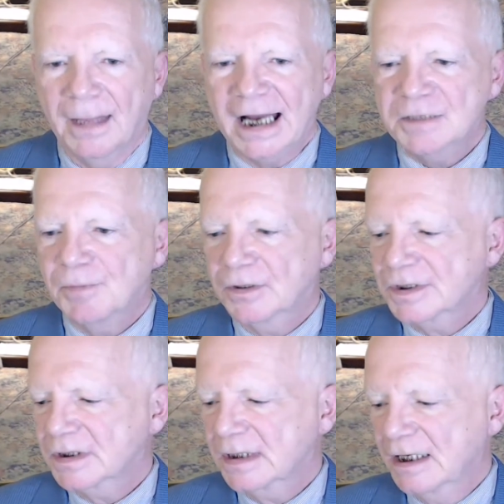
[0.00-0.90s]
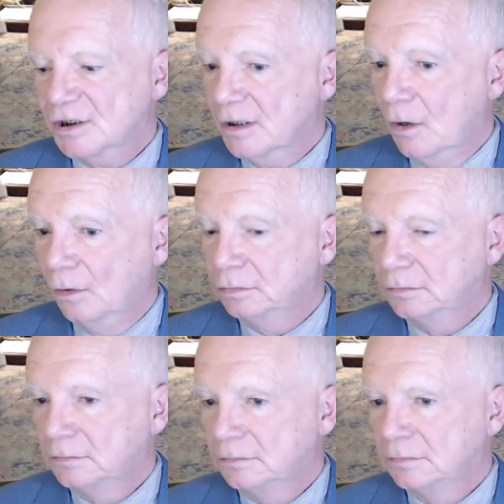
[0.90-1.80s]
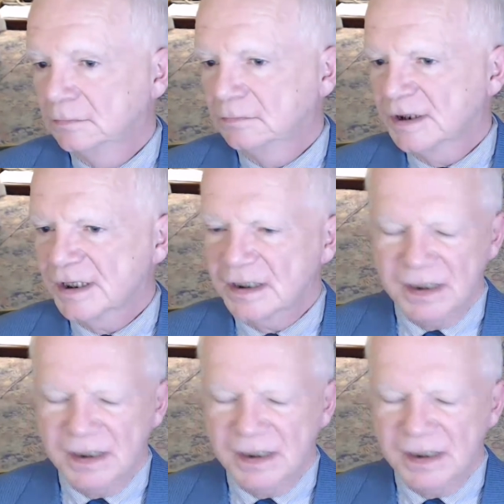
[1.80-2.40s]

Experts, as you know, this is